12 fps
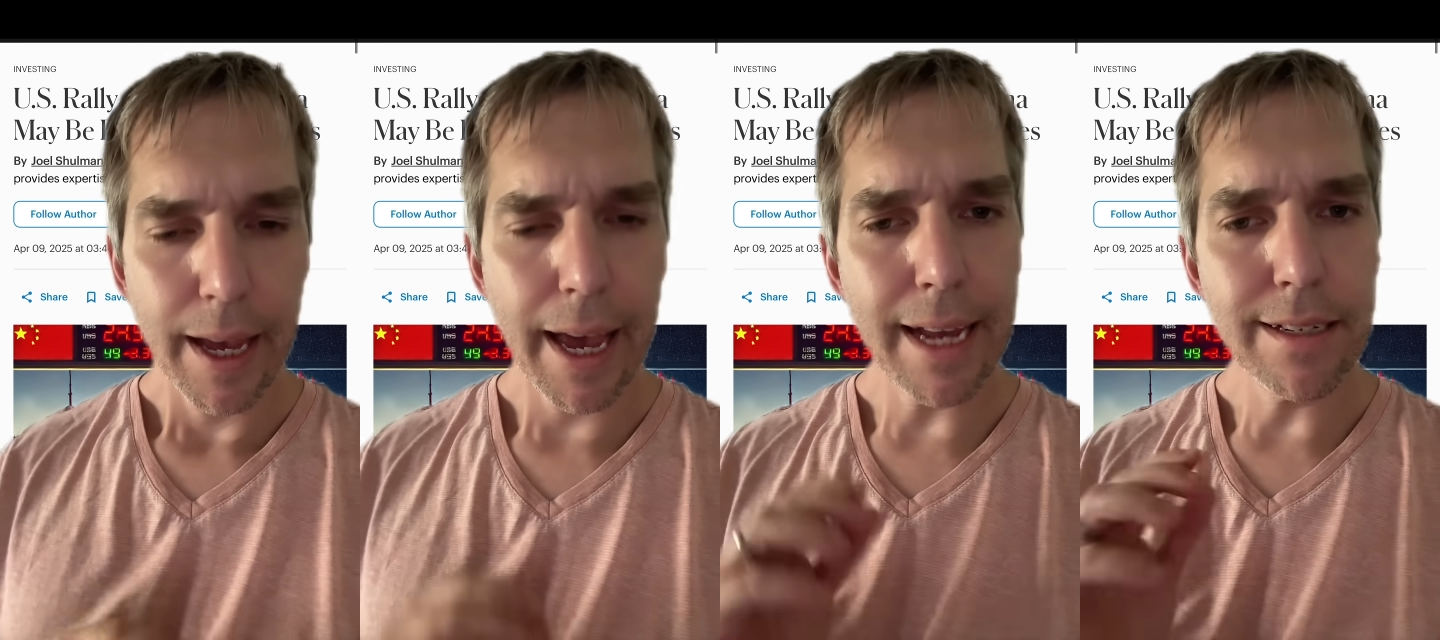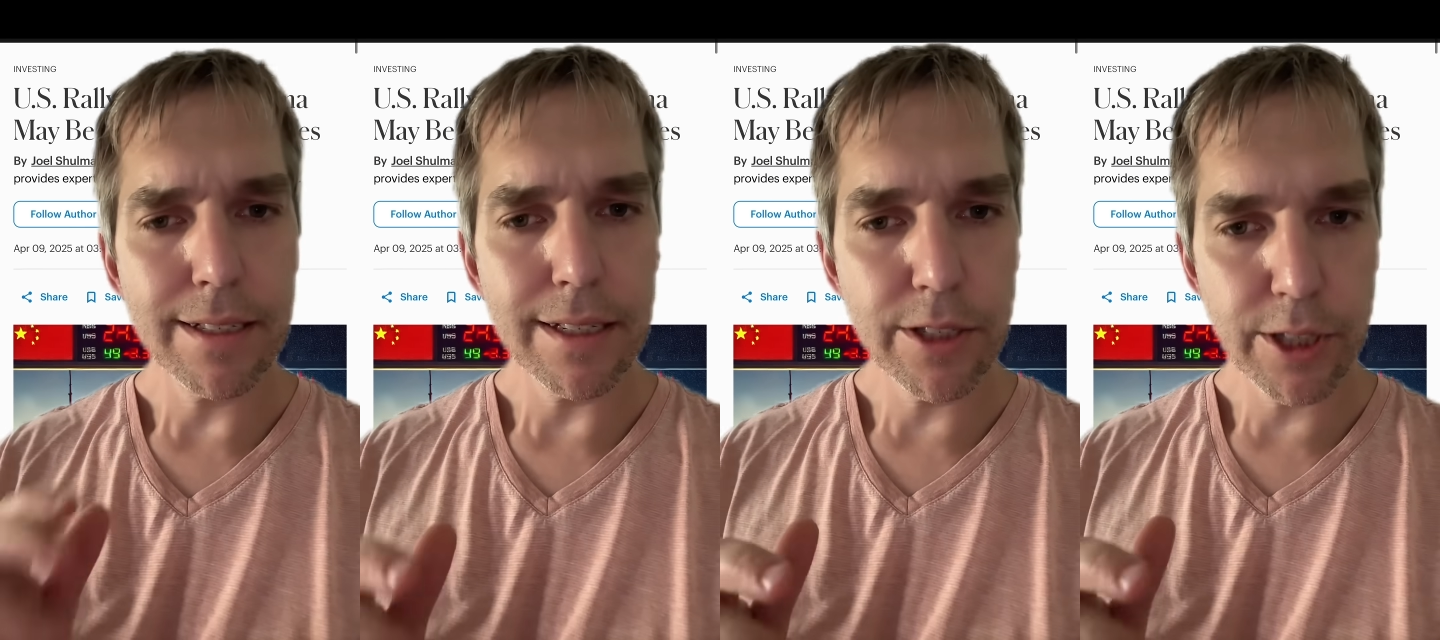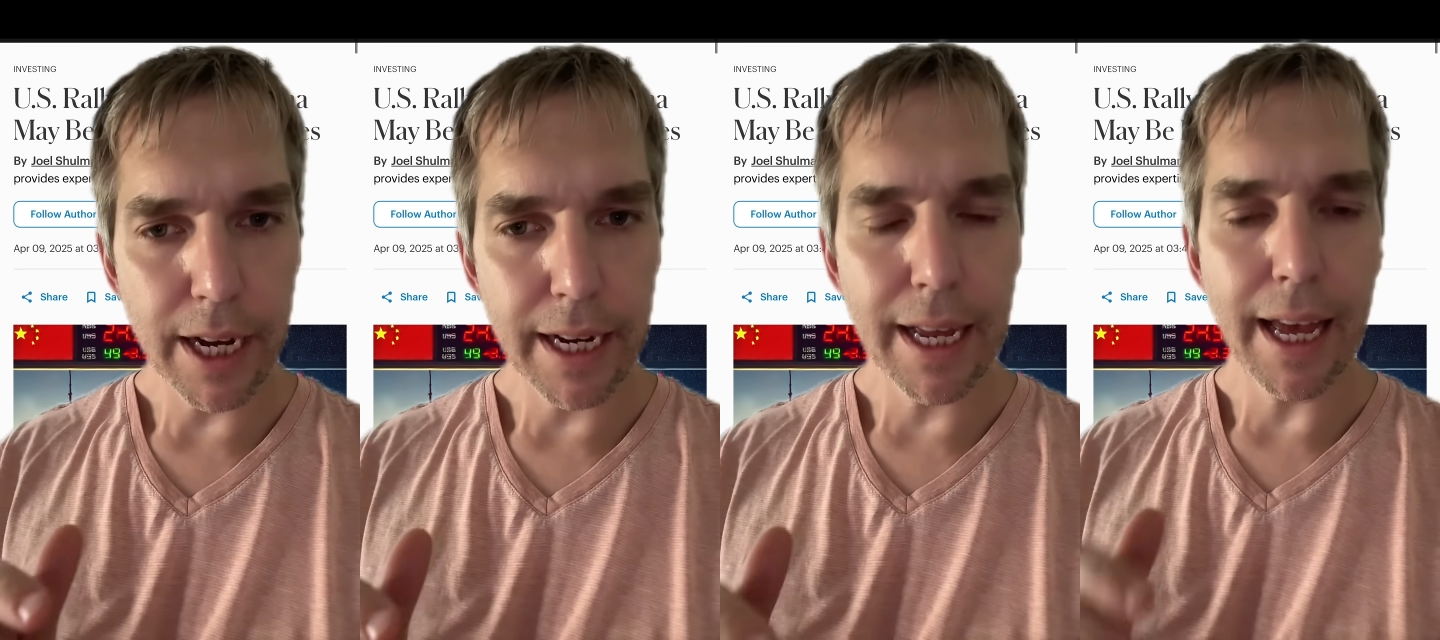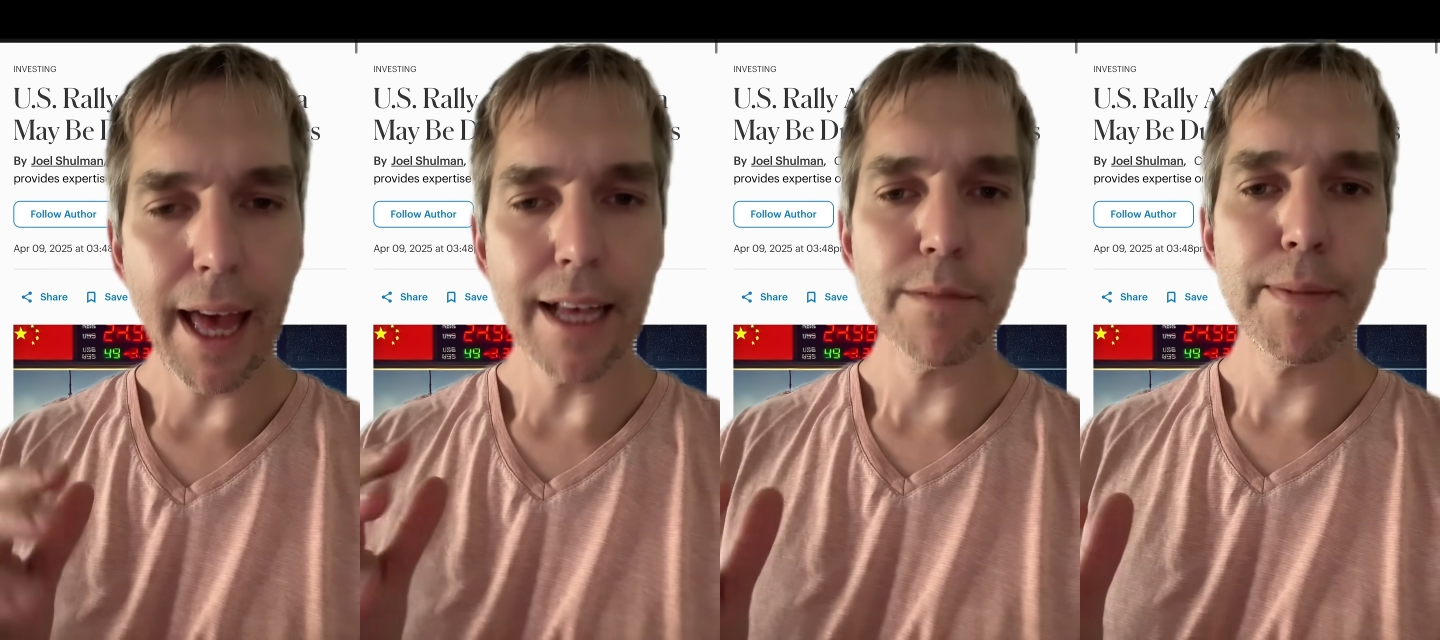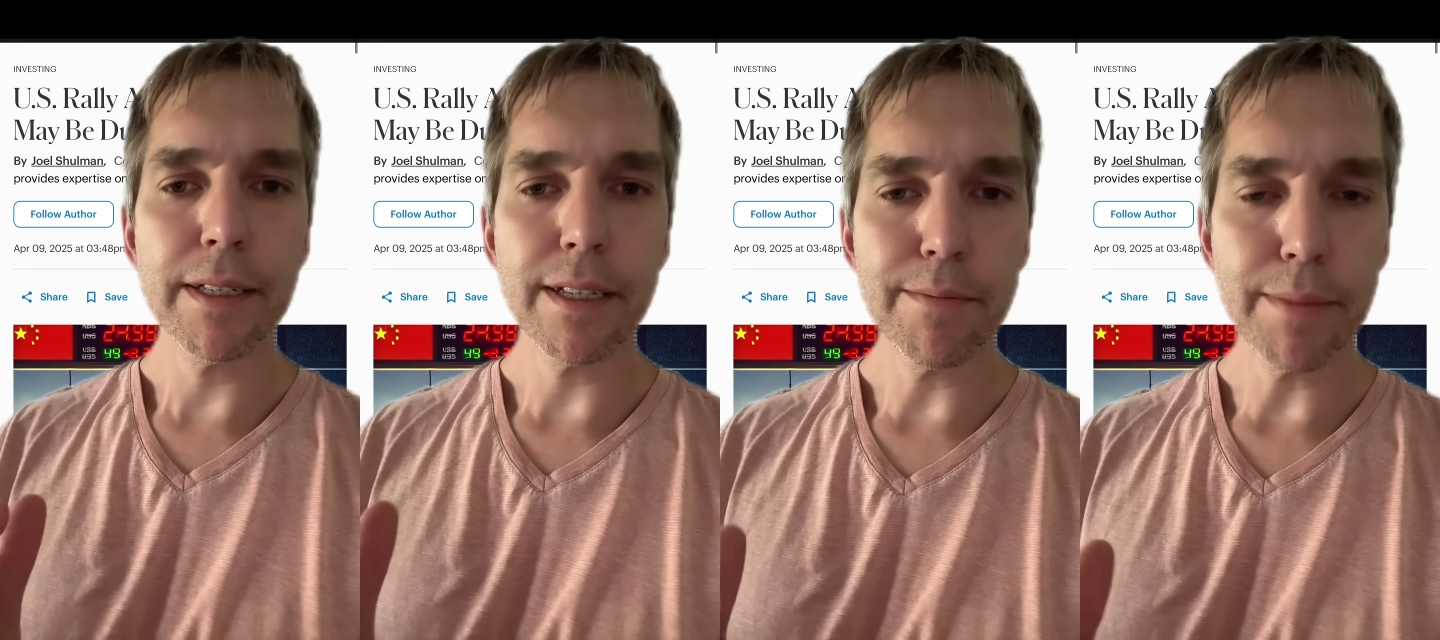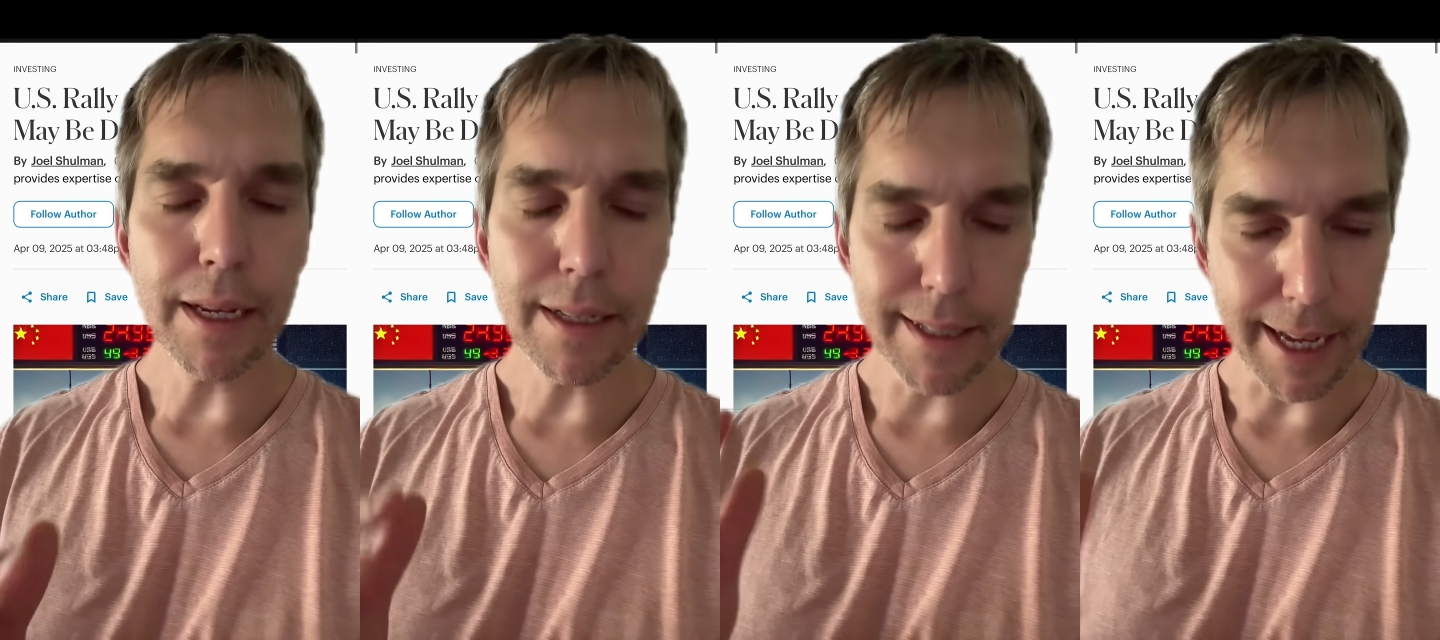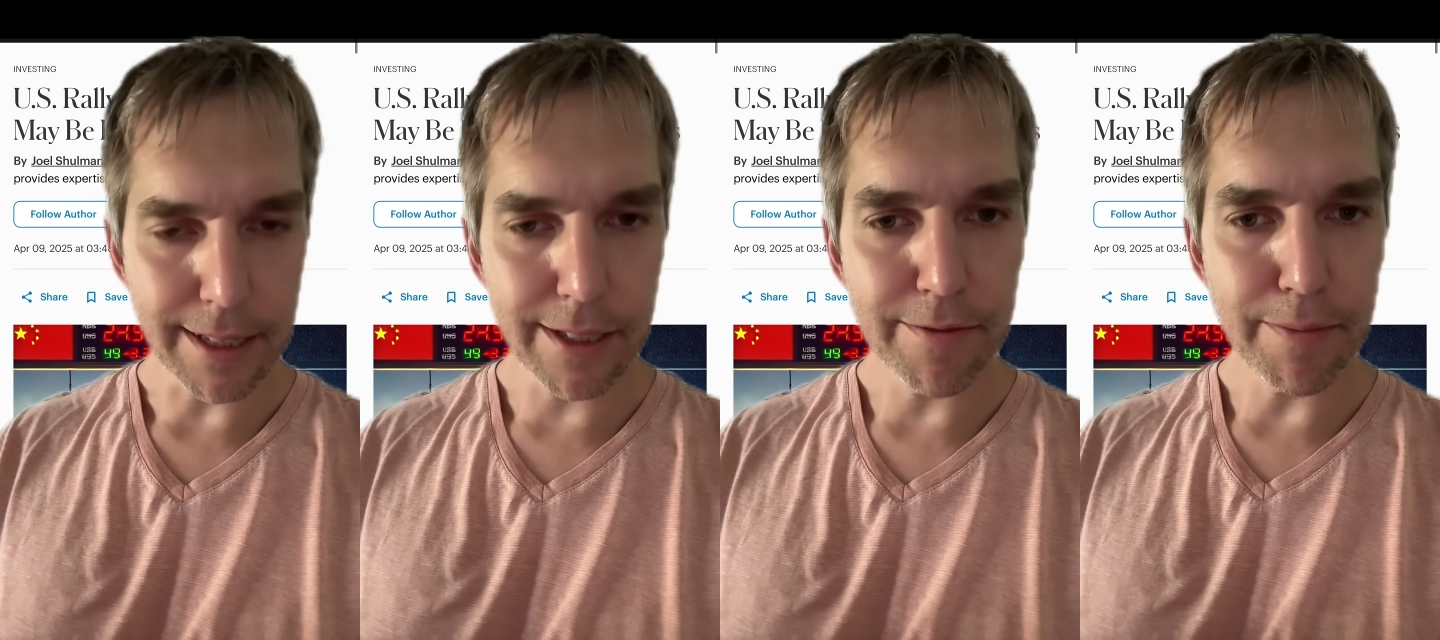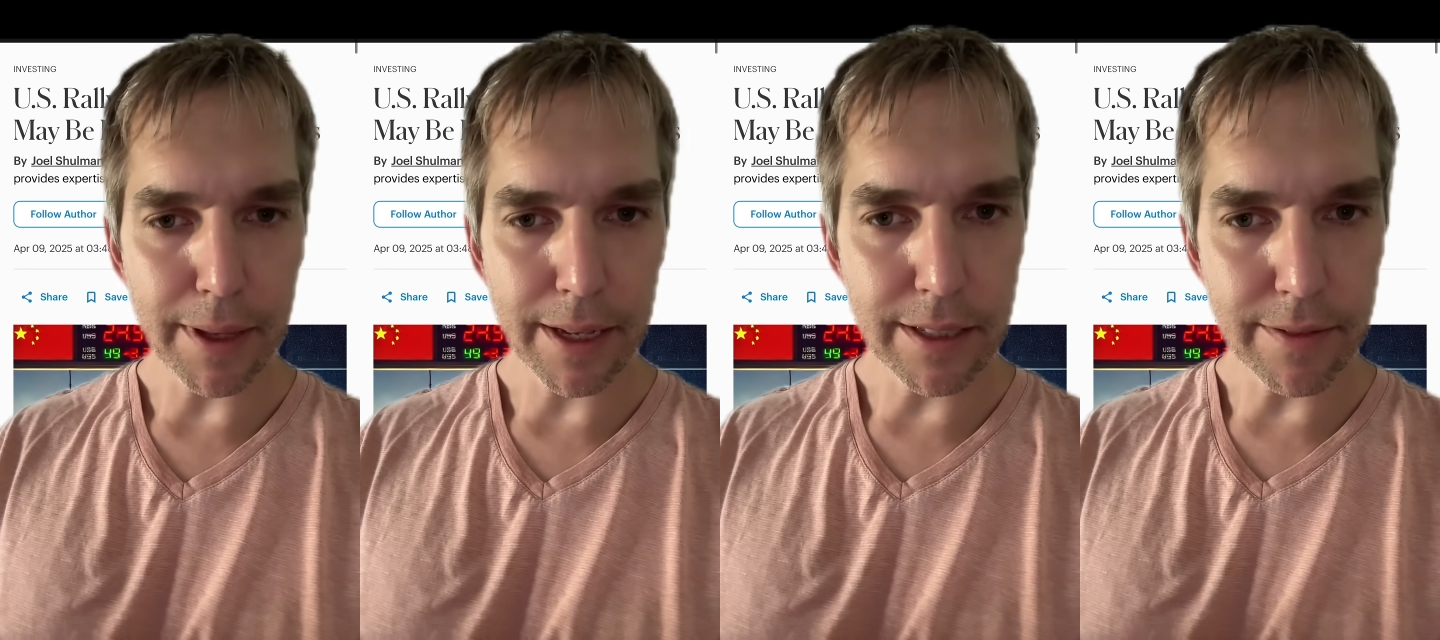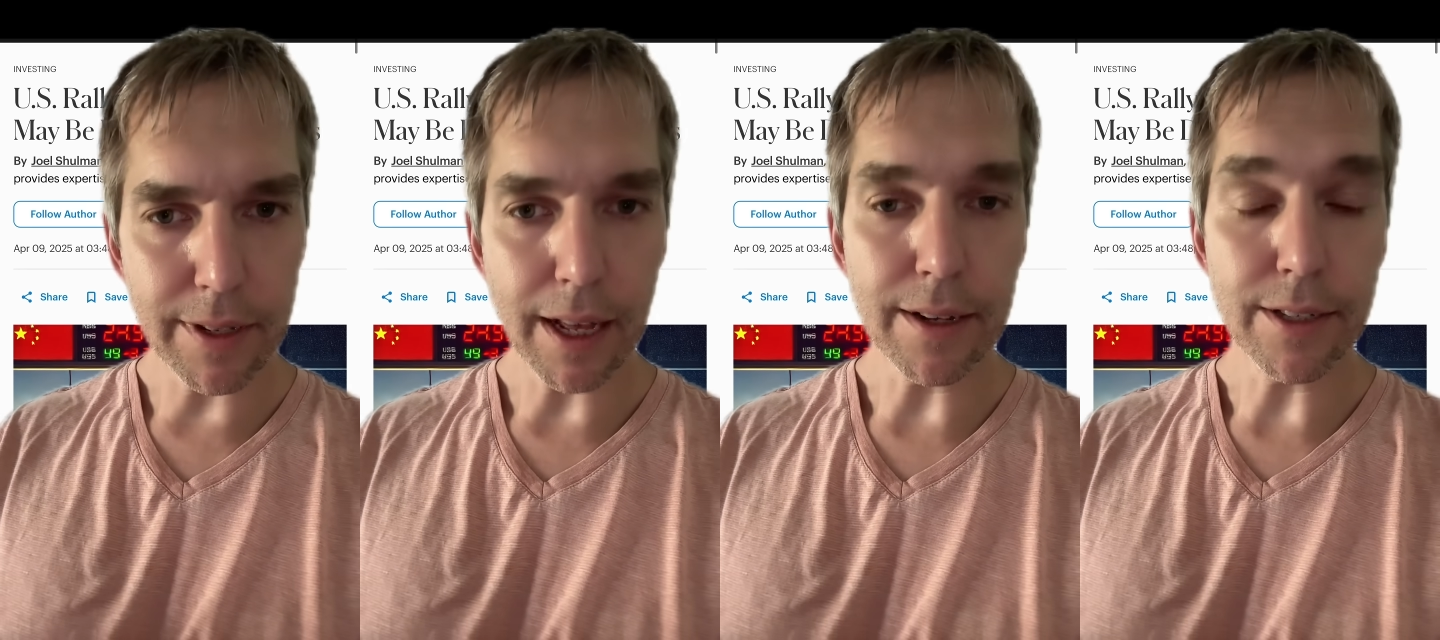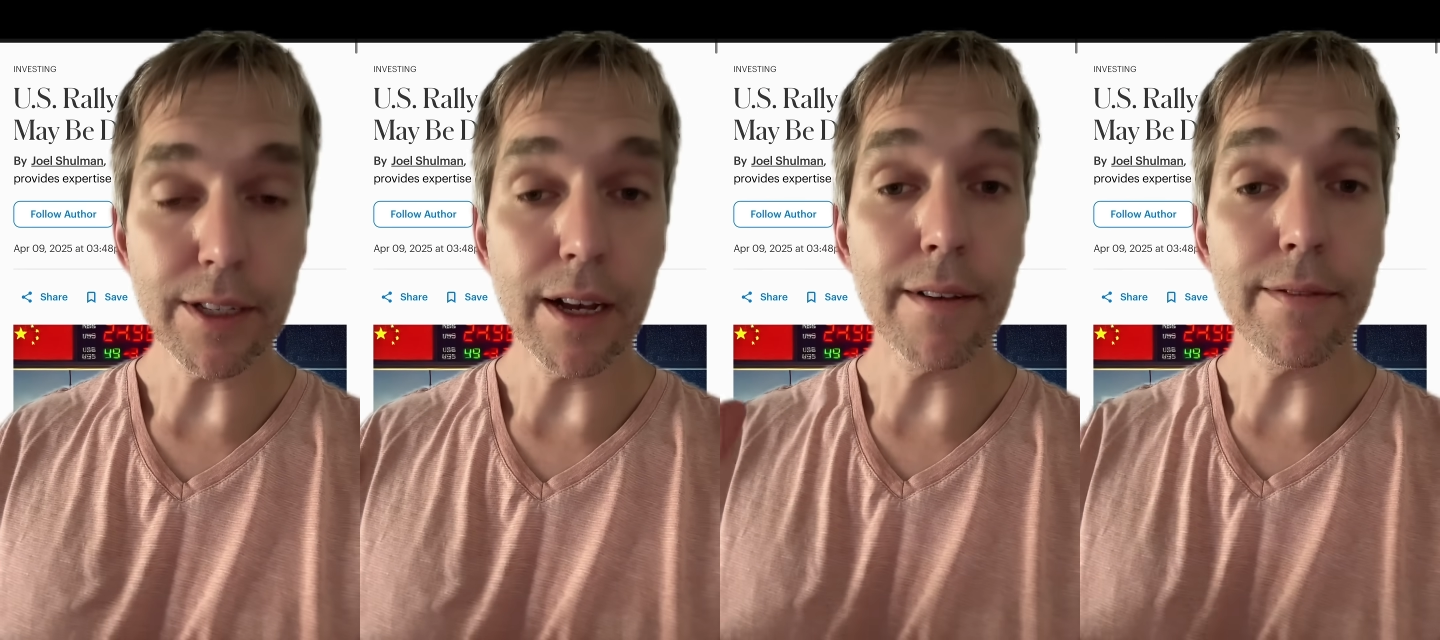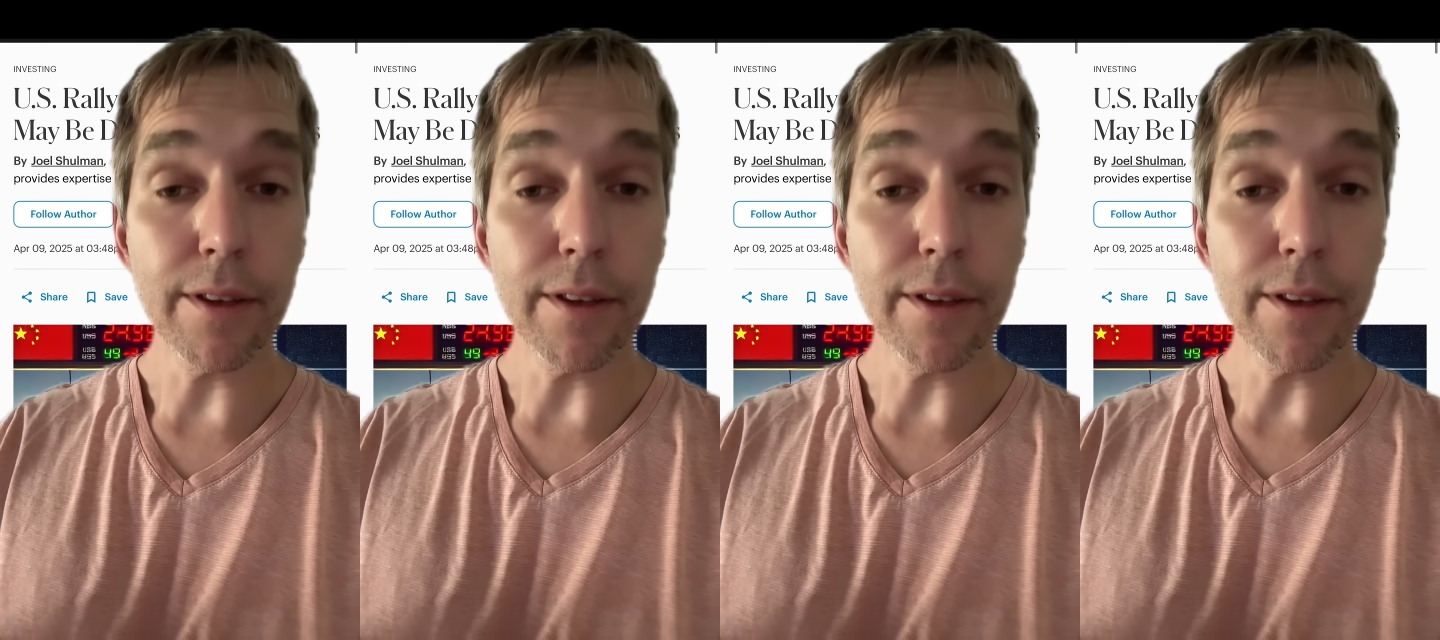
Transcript: And since China has been dumping tens of billions of dollars of